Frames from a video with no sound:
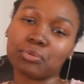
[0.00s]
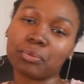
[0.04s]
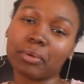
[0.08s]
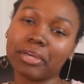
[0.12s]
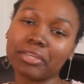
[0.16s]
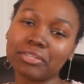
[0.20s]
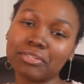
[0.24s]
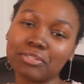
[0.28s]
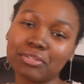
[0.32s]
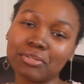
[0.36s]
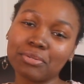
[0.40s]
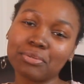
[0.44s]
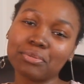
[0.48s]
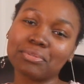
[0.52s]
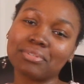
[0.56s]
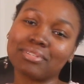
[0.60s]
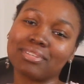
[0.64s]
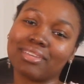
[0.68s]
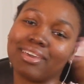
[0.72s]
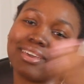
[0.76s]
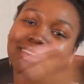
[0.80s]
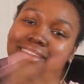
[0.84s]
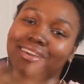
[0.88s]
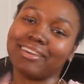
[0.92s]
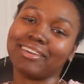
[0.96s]
Twice
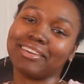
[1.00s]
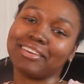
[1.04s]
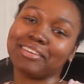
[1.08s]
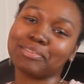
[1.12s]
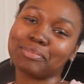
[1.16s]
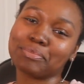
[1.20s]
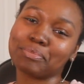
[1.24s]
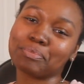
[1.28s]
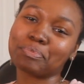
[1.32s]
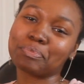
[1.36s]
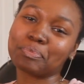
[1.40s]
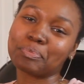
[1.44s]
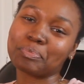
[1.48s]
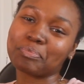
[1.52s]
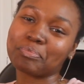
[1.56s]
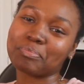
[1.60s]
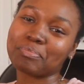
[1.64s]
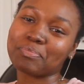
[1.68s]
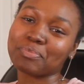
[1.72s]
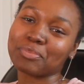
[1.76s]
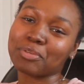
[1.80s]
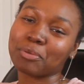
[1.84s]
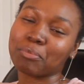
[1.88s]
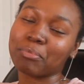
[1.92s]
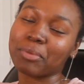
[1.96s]
Tuesday.
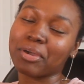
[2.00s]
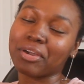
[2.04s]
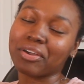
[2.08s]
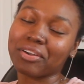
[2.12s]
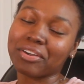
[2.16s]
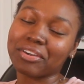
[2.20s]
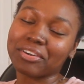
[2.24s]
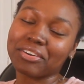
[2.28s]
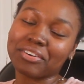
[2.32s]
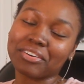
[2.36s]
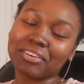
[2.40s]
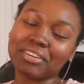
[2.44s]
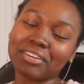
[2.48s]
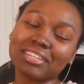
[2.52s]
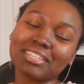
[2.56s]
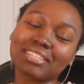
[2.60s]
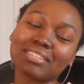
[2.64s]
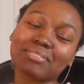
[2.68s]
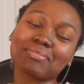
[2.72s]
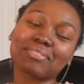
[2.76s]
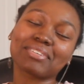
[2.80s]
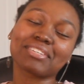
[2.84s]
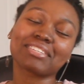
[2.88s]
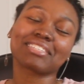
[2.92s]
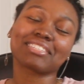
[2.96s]
Merry
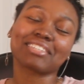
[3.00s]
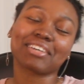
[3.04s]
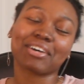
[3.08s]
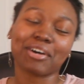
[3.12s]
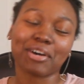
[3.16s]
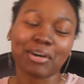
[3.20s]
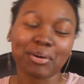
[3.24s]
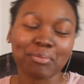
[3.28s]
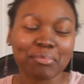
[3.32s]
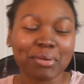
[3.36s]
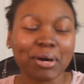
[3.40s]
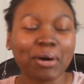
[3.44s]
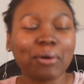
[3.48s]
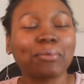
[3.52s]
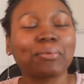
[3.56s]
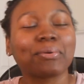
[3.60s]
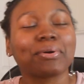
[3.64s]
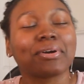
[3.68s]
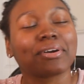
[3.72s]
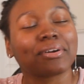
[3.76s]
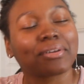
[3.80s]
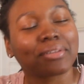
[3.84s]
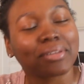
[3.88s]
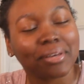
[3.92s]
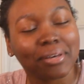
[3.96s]
Christmas to all my
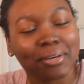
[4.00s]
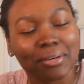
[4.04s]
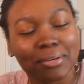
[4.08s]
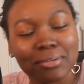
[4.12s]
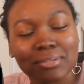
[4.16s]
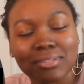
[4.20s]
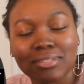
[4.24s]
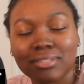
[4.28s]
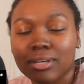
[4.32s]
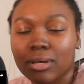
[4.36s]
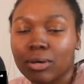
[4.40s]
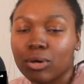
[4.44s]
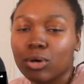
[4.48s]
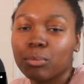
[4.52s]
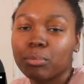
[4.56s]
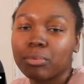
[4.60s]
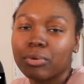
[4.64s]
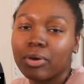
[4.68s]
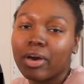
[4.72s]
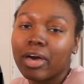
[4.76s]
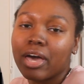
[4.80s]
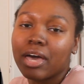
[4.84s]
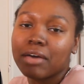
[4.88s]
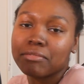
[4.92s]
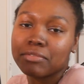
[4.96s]
weirdos. I hope
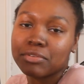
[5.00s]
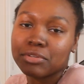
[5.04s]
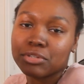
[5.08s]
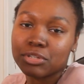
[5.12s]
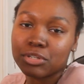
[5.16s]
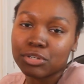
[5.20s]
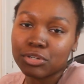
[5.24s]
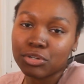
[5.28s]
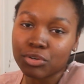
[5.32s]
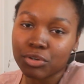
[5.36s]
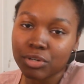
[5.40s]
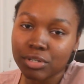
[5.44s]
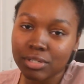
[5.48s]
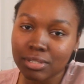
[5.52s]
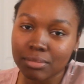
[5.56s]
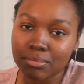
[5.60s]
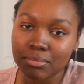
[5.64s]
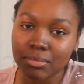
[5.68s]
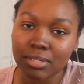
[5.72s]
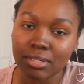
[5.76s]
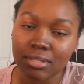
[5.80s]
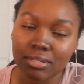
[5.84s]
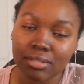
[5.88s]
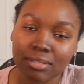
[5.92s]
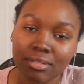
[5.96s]
y'all having a good
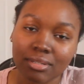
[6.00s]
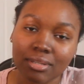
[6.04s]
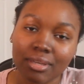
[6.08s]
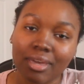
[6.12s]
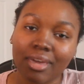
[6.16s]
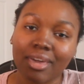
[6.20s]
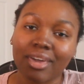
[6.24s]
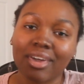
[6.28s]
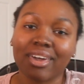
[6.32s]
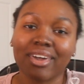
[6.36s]
Christmas.